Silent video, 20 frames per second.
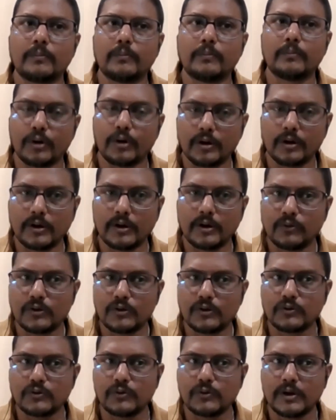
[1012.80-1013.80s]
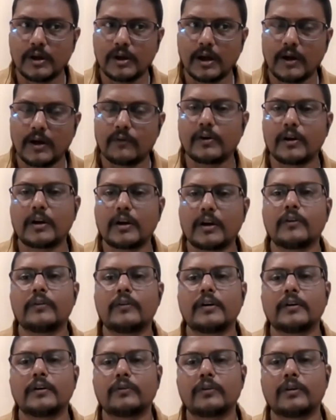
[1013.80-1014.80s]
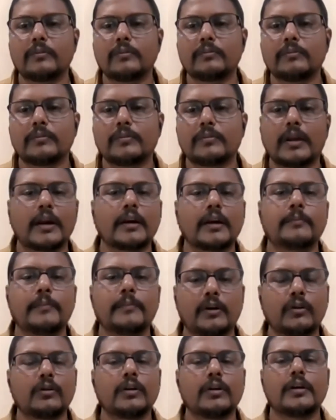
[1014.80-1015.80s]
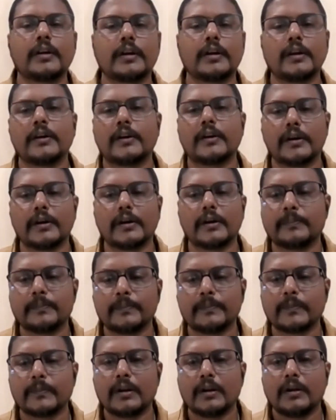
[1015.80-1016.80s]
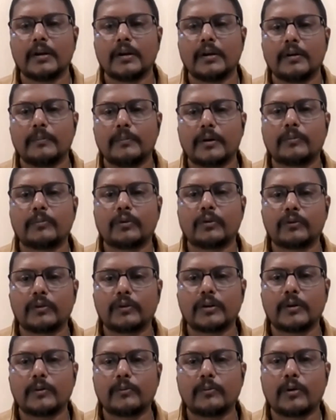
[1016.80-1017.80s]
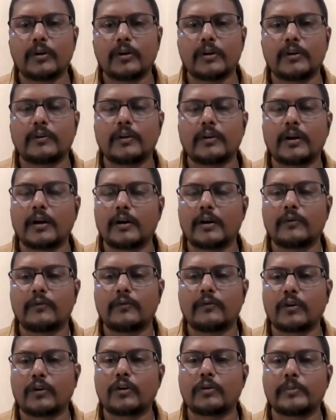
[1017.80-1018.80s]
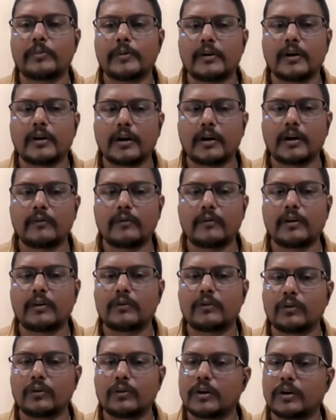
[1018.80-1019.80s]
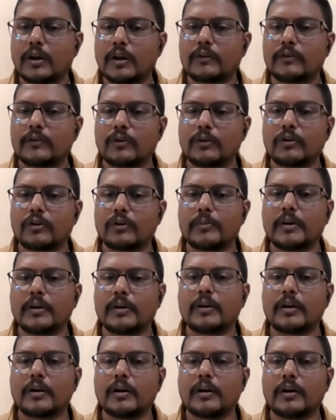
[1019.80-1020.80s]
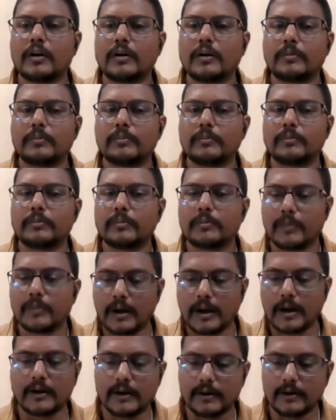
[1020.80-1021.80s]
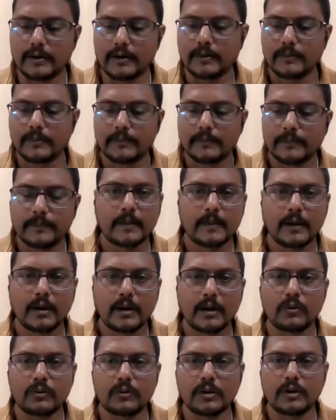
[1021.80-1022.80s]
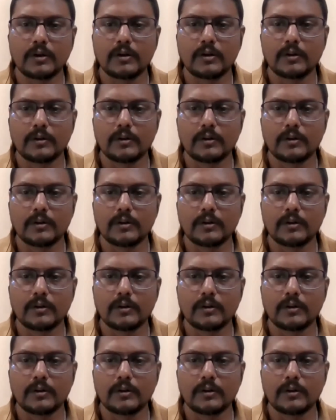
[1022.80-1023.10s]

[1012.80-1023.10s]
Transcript: bodies which we have recovered from that particular area. But most of the bodies have not been recovered, so it has not been added into the